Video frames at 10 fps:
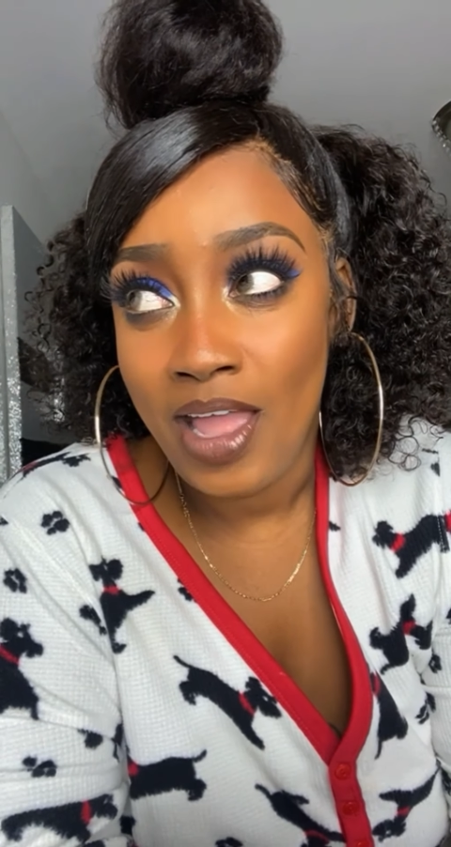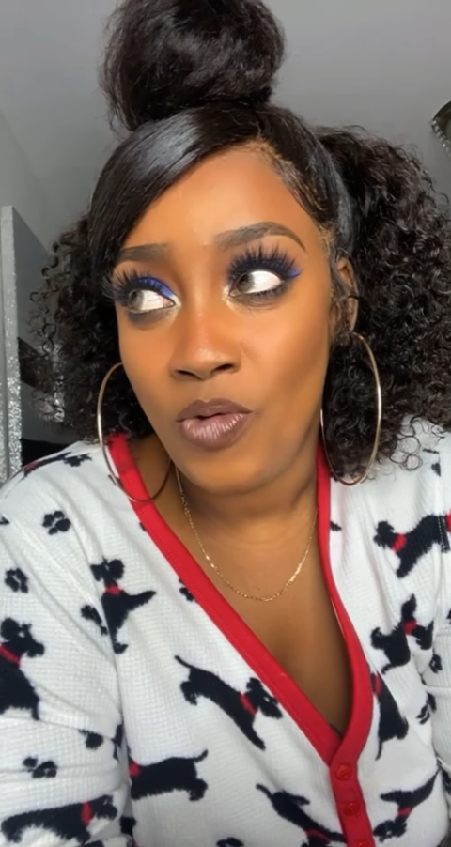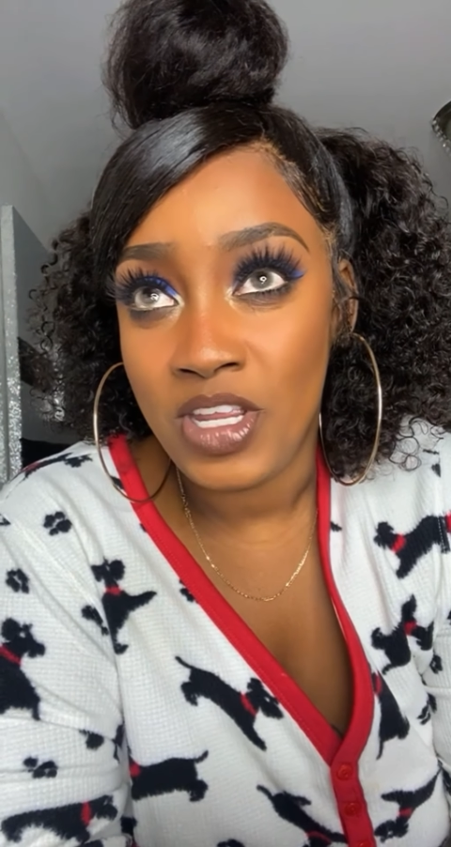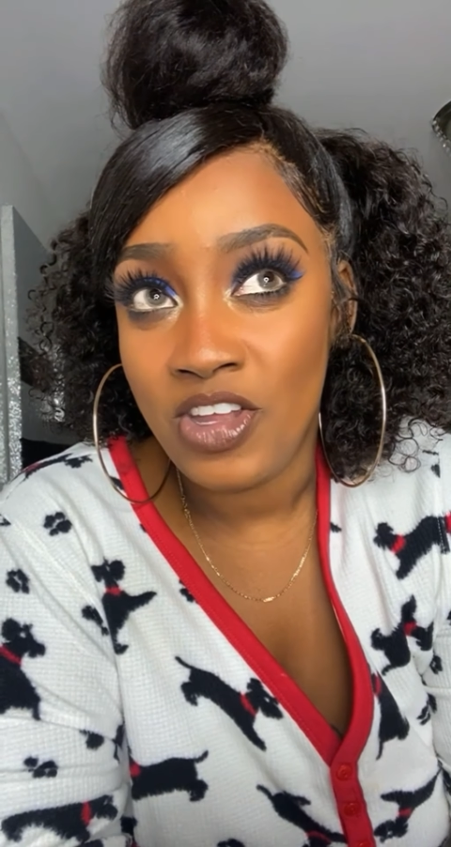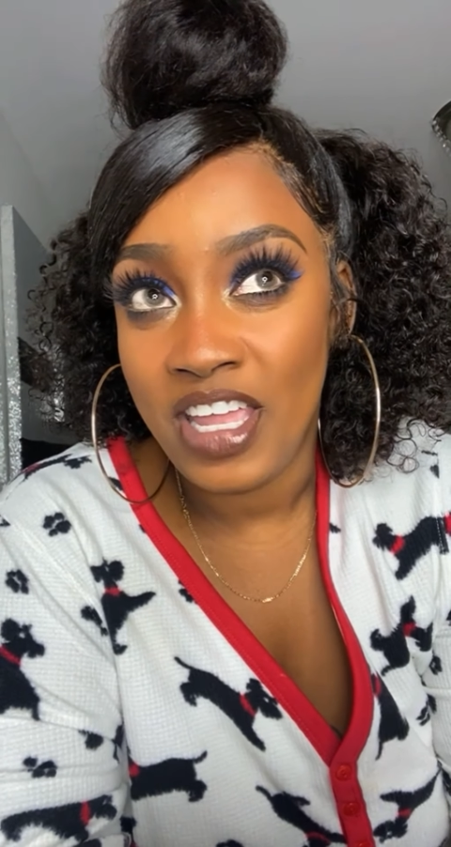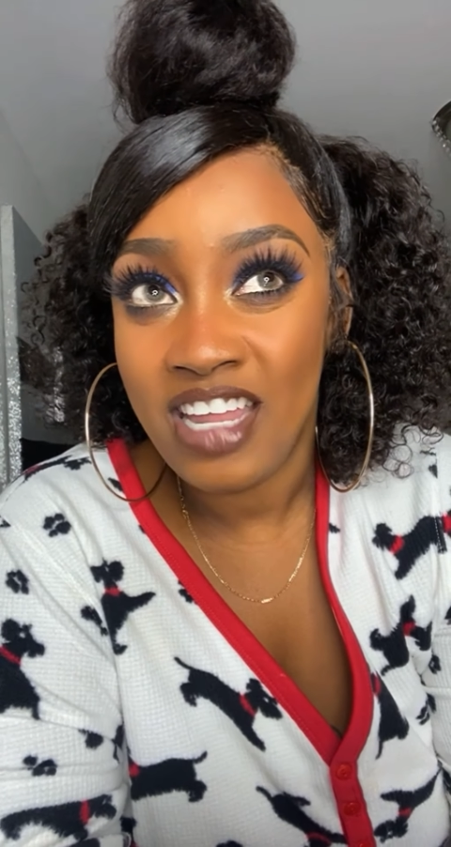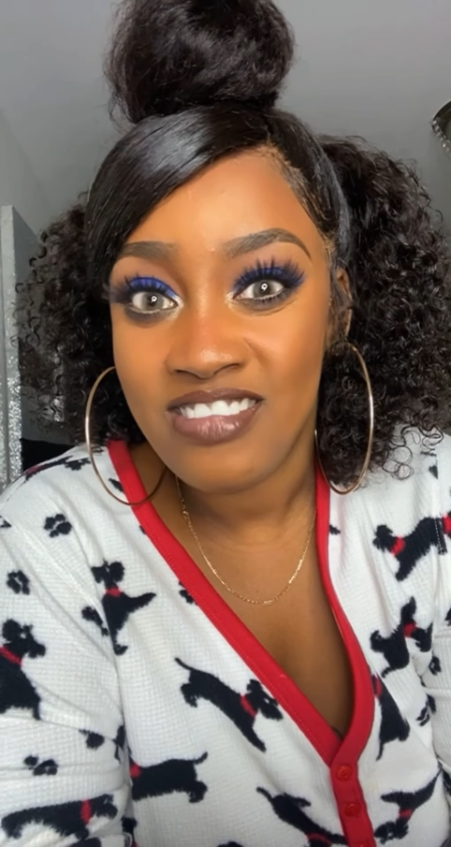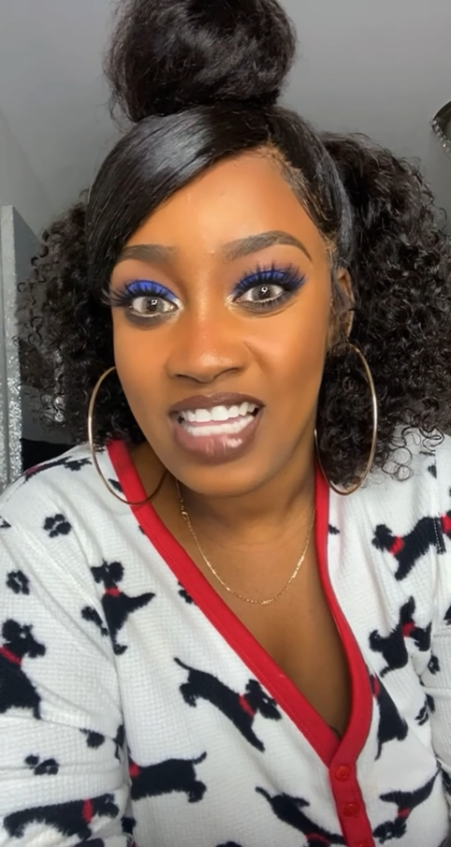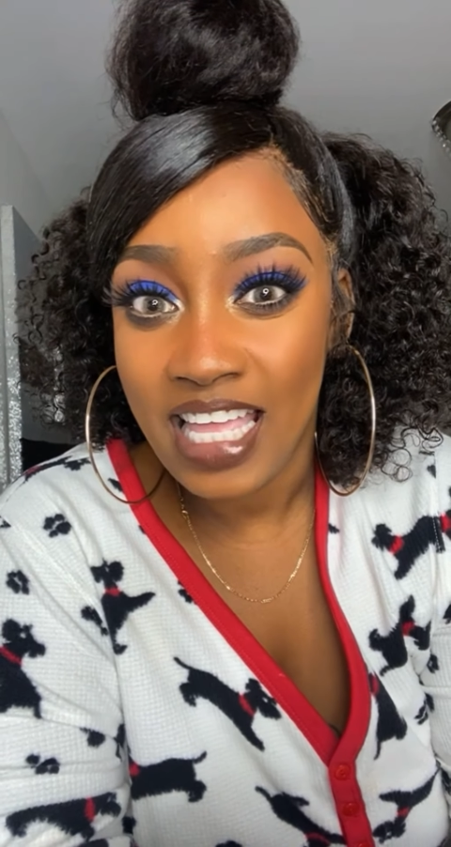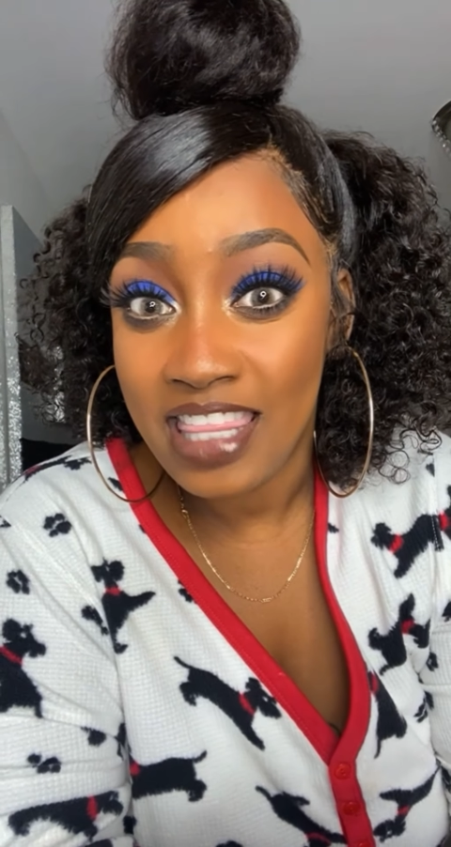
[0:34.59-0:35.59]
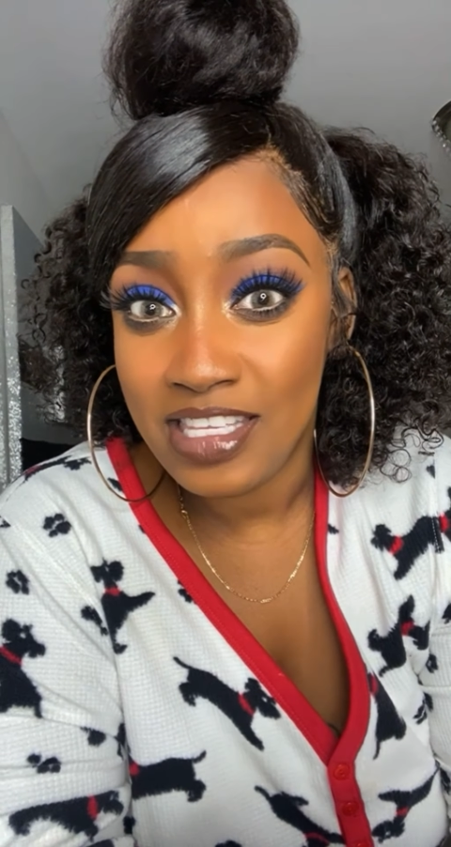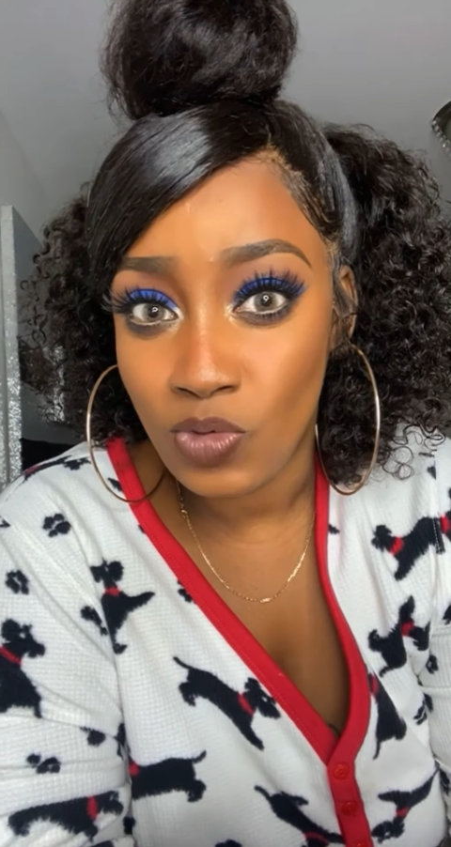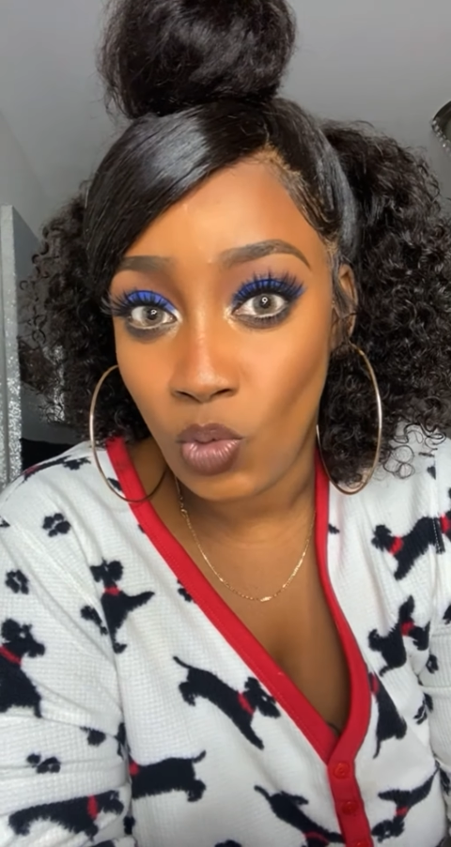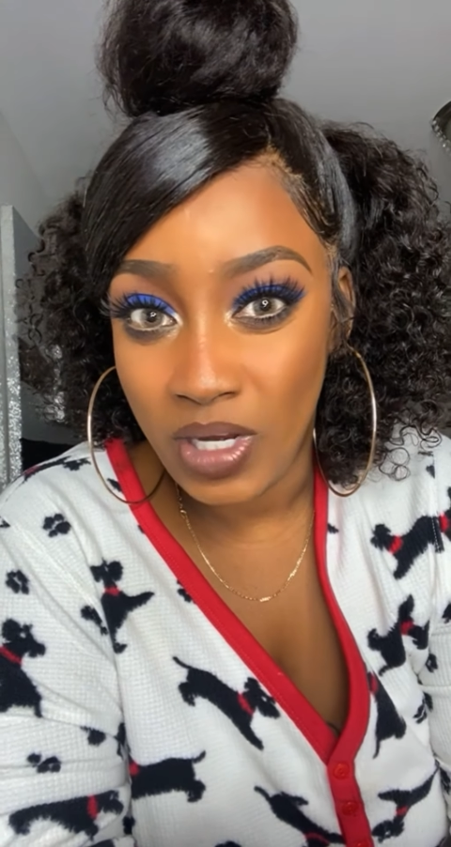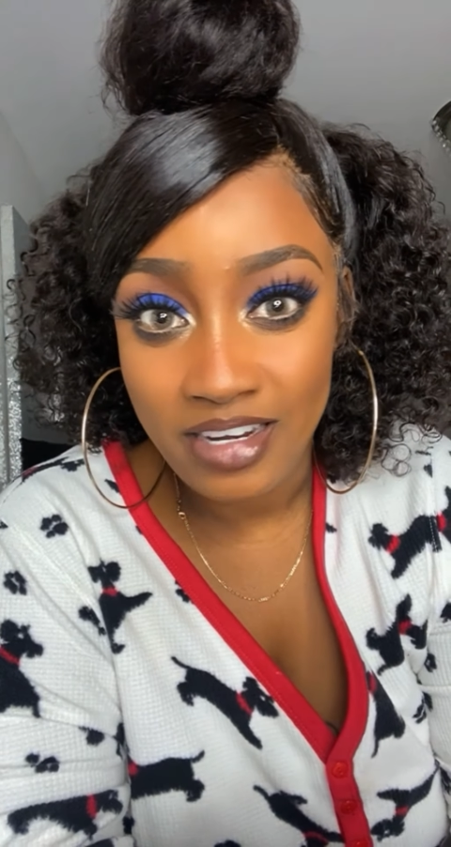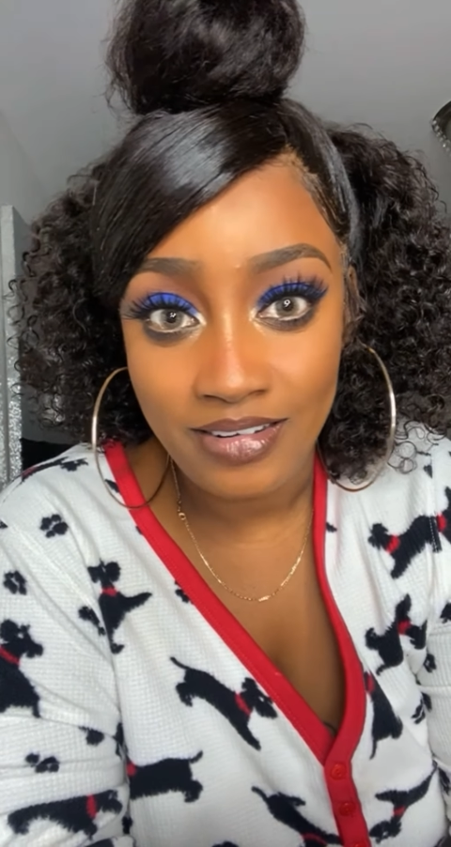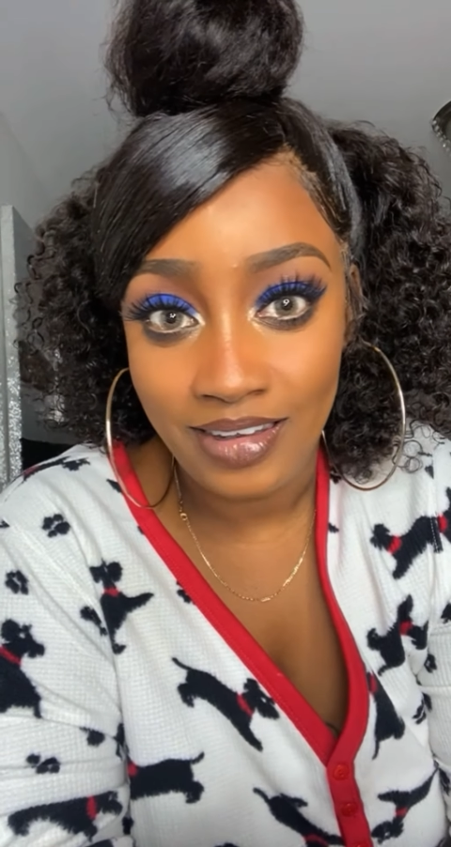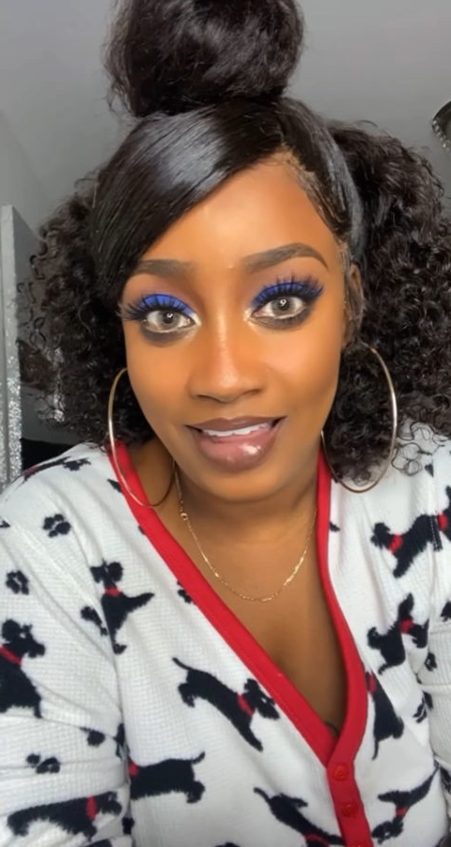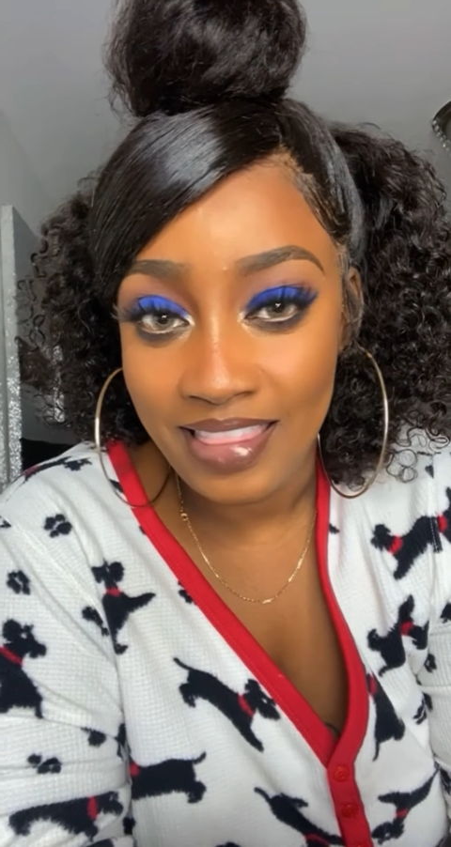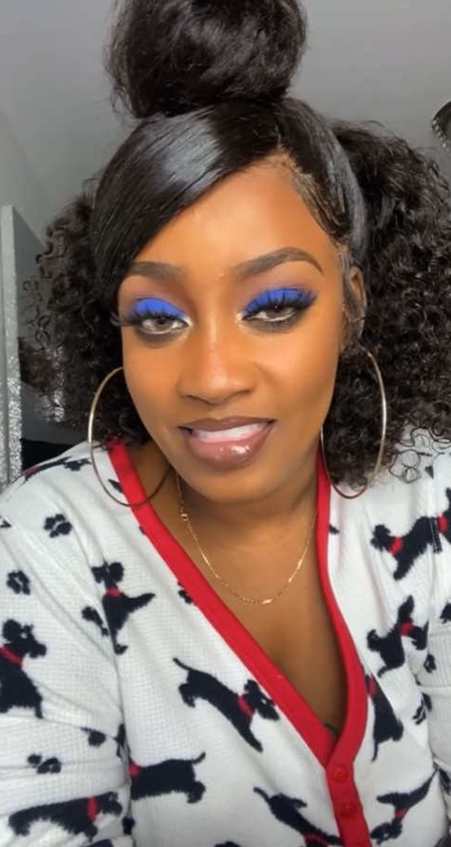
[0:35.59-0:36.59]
when your hair is like at this weird length,